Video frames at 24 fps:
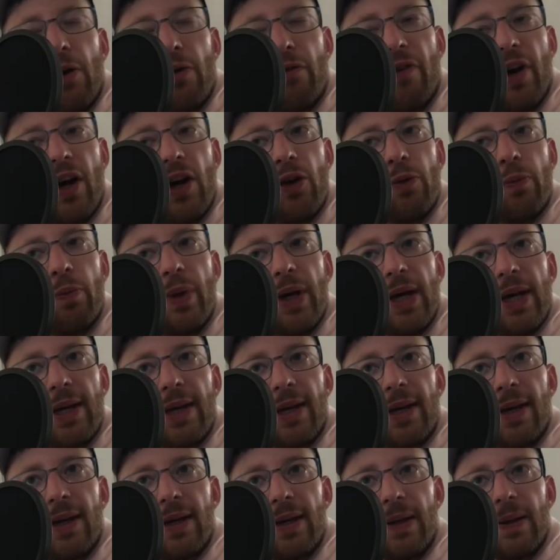very
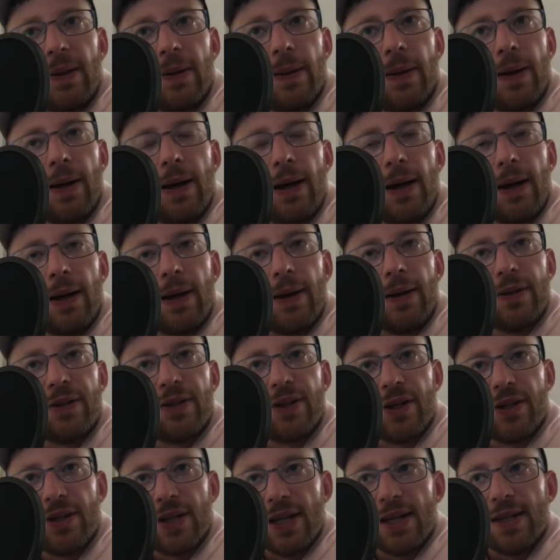big,
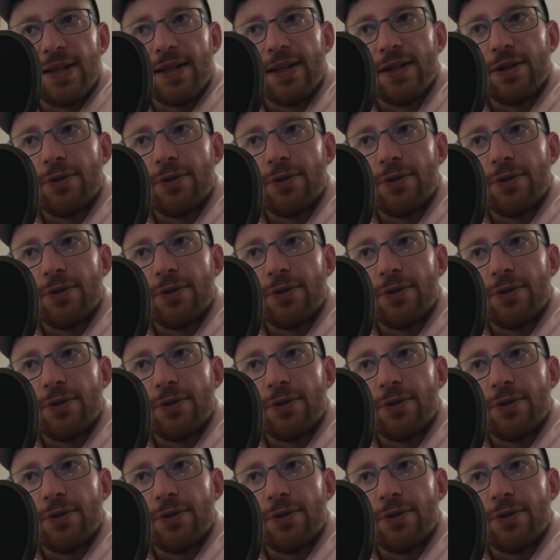such as this